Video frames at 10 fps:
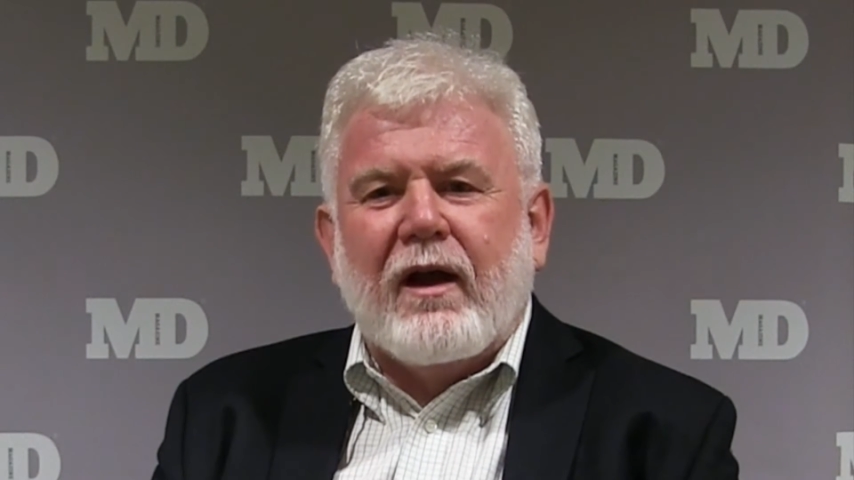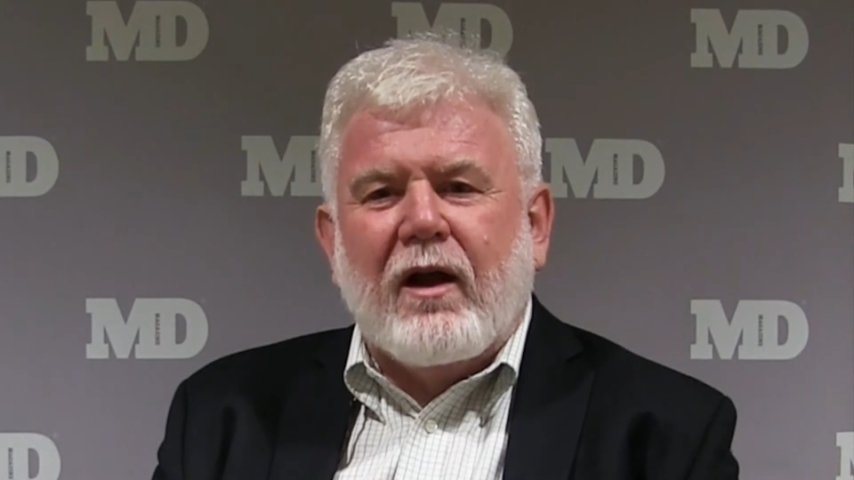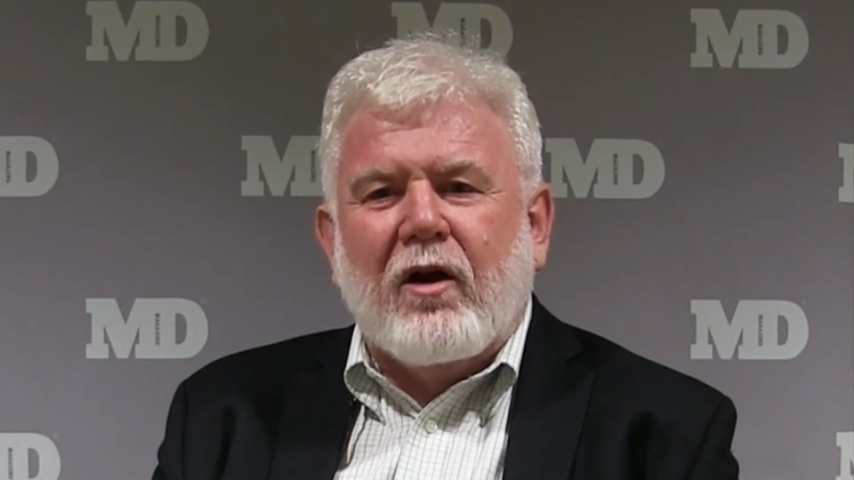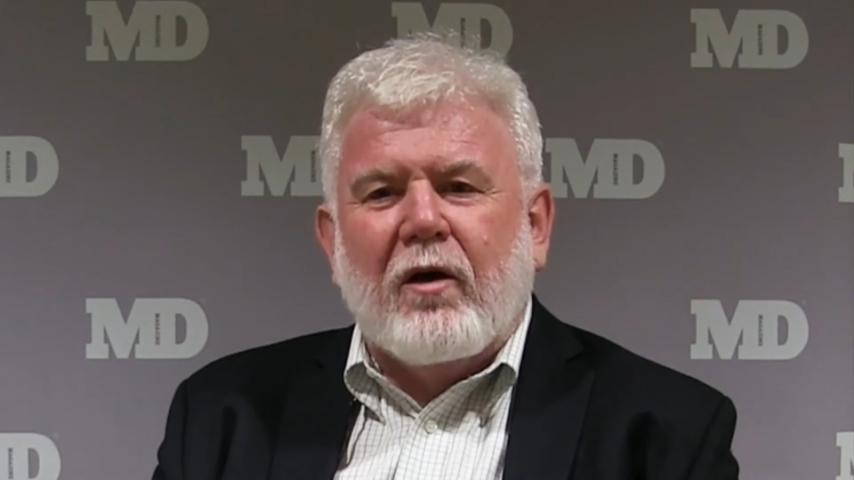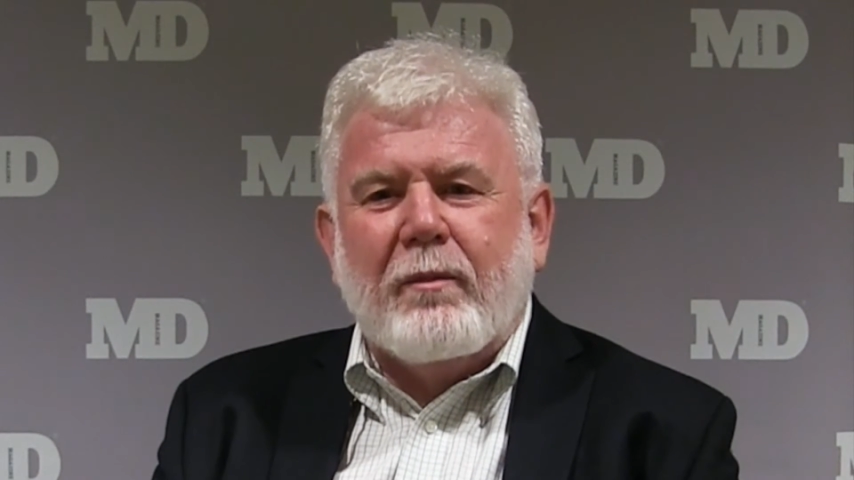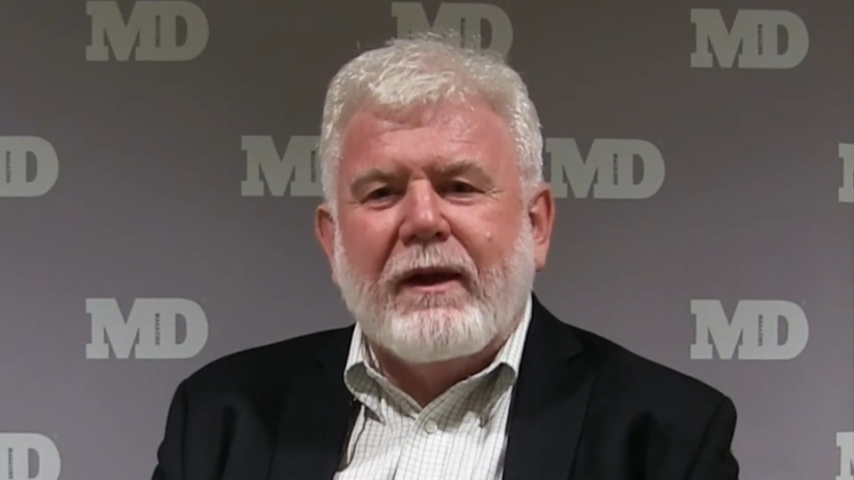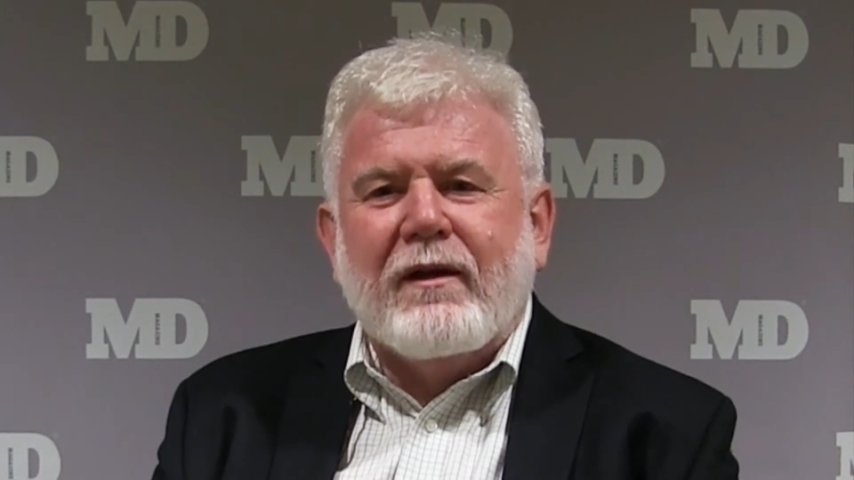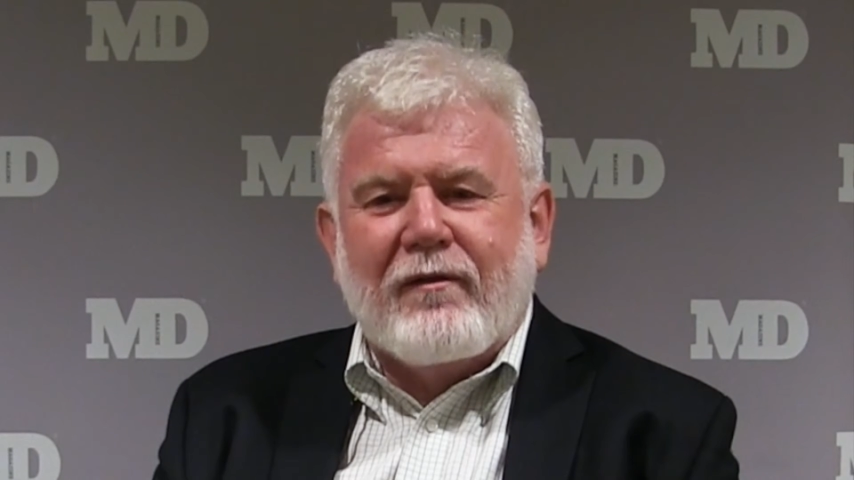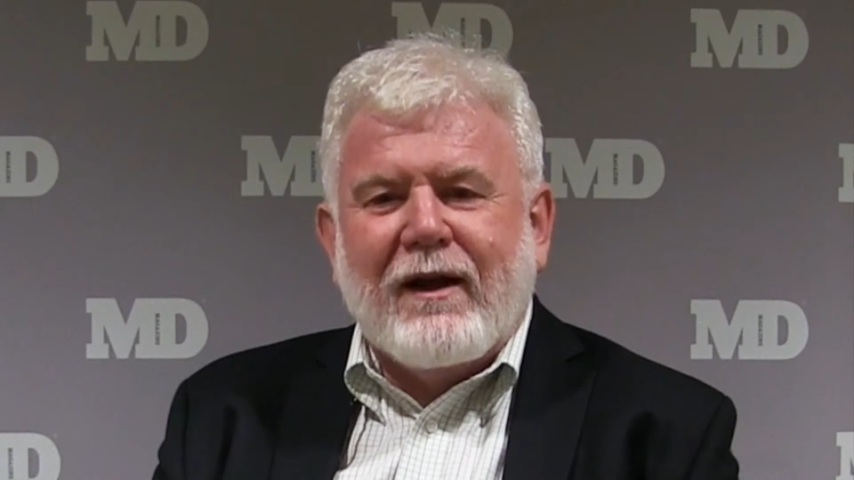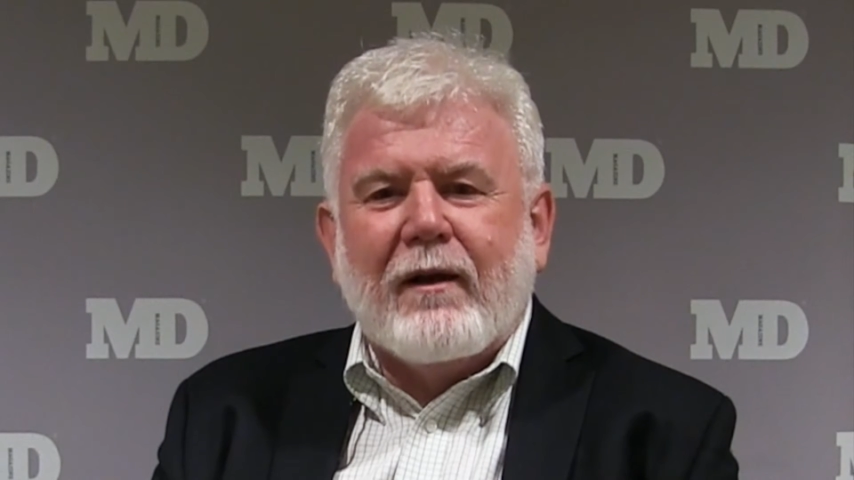are
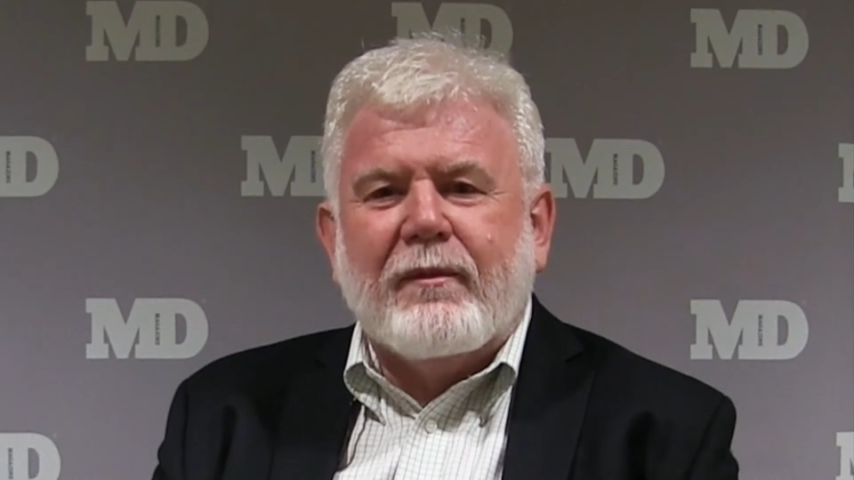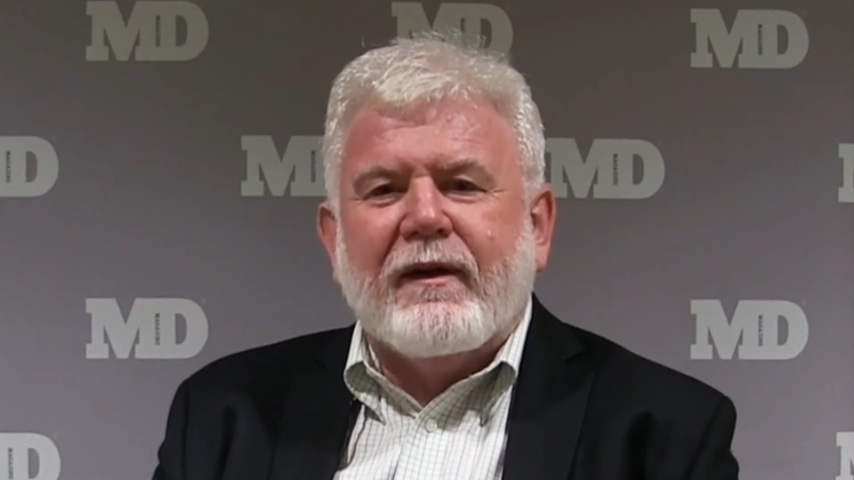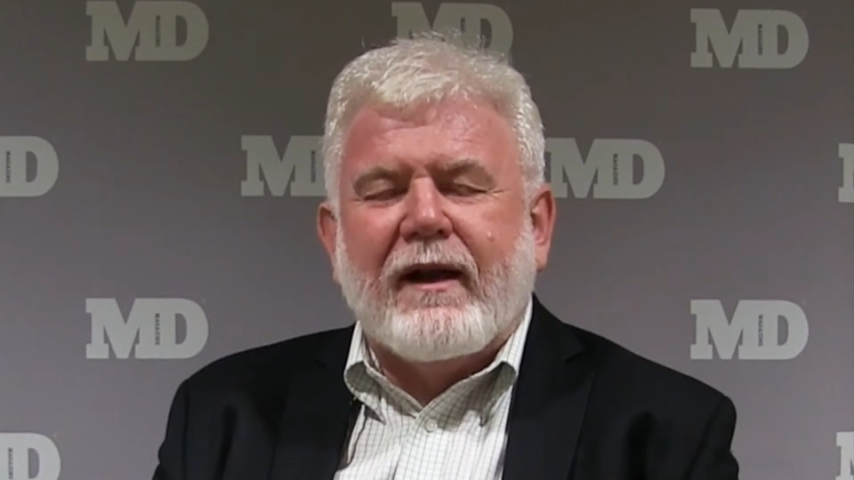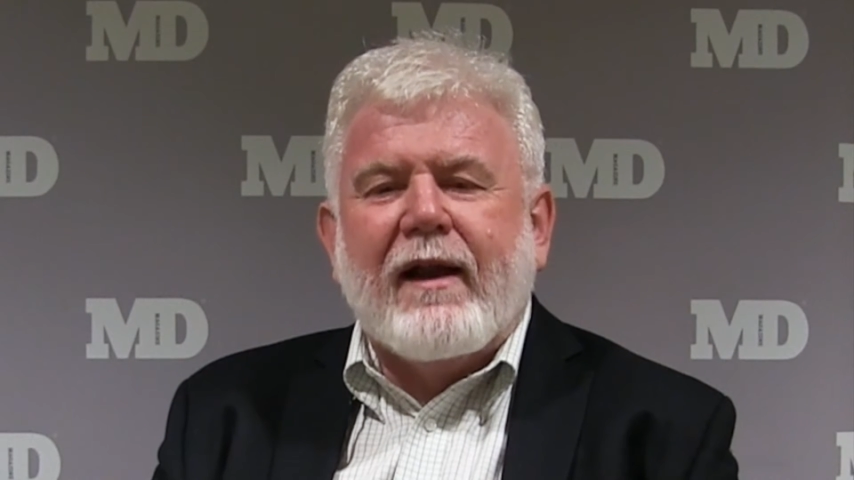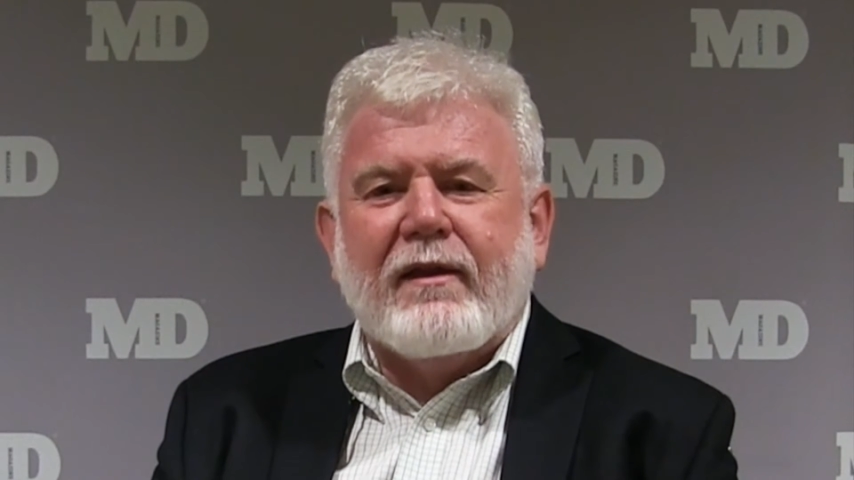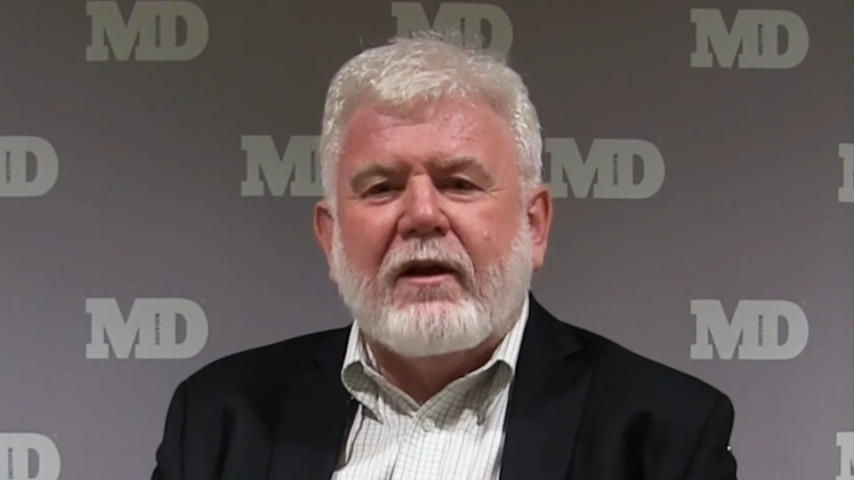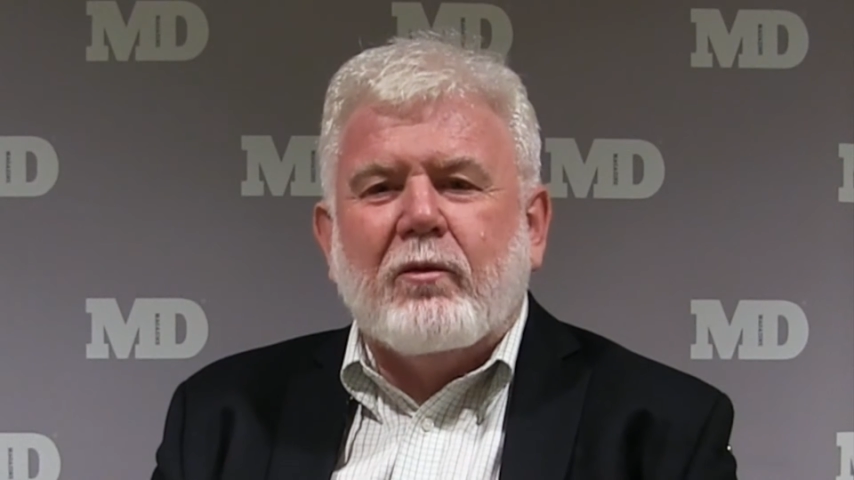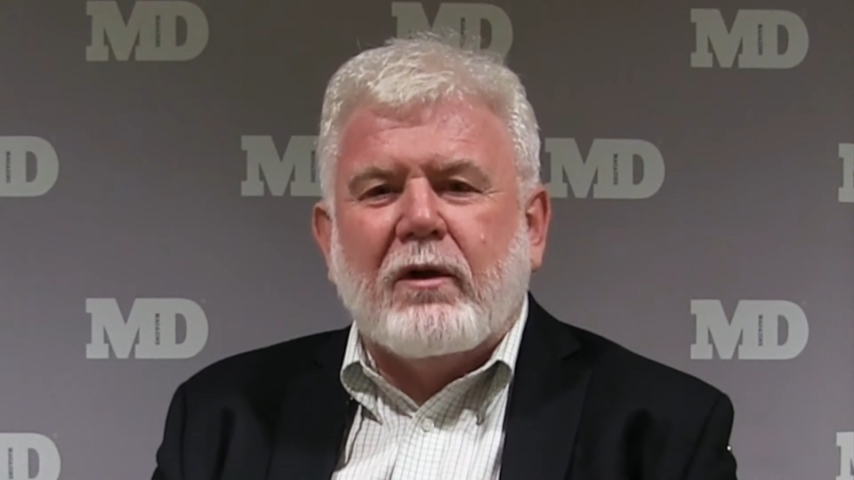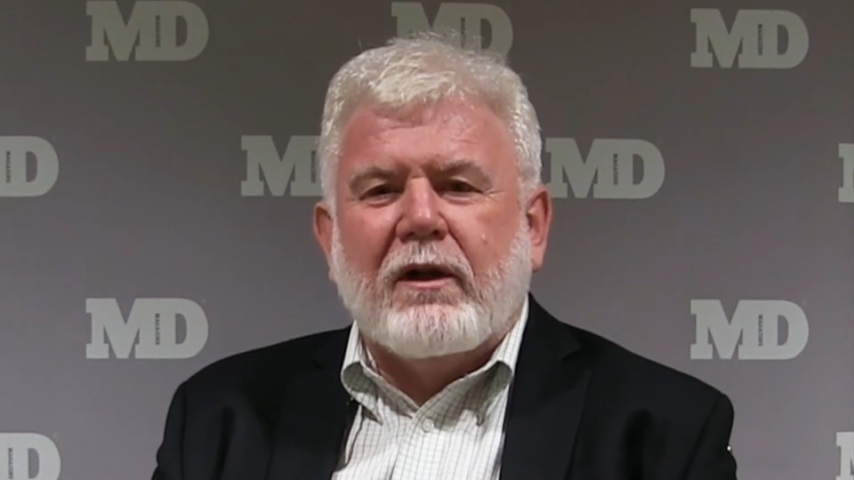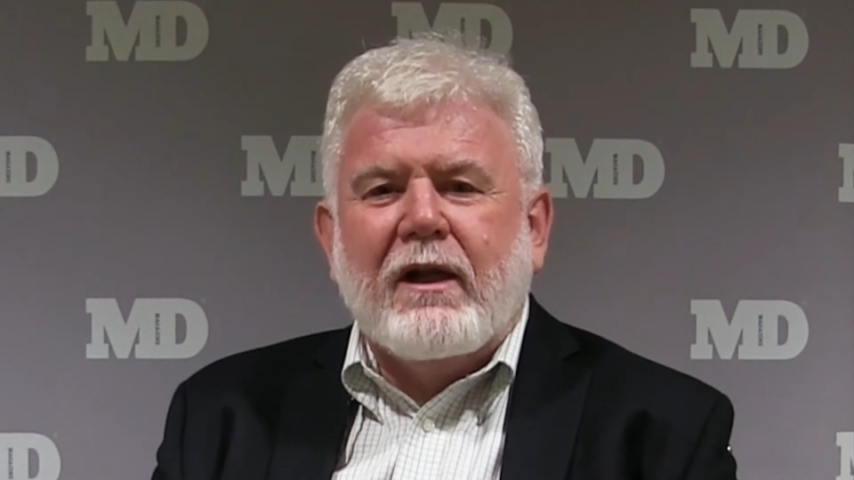being developed and I
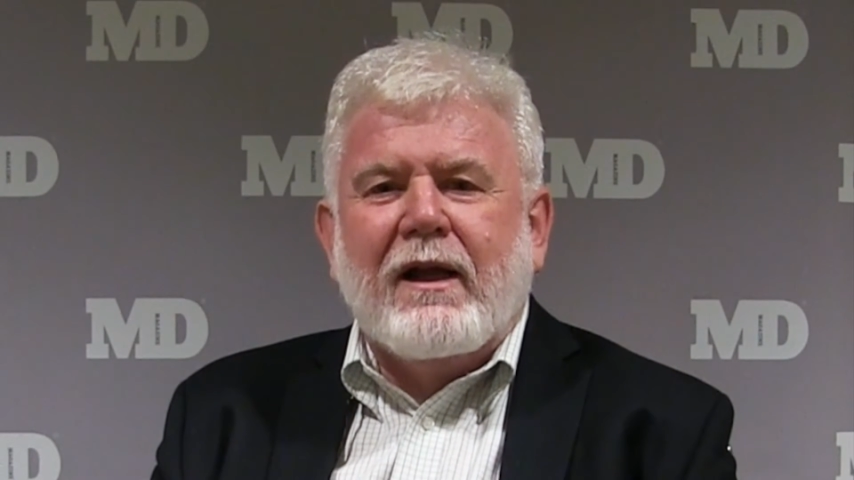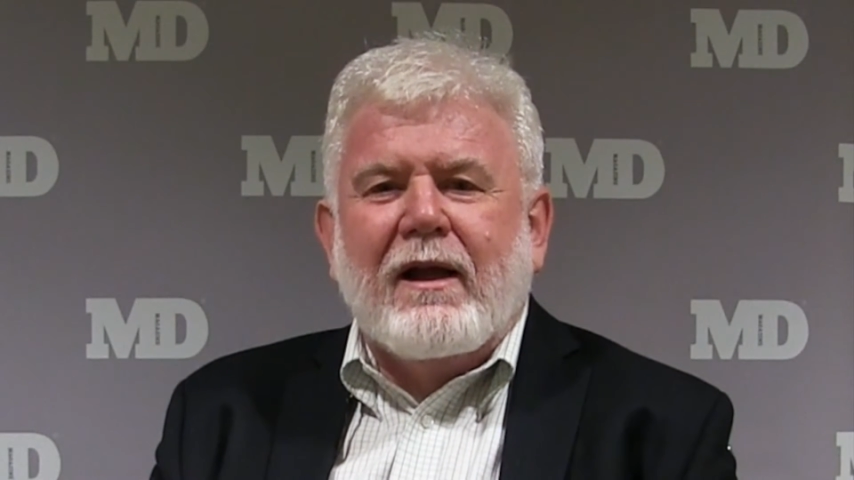think will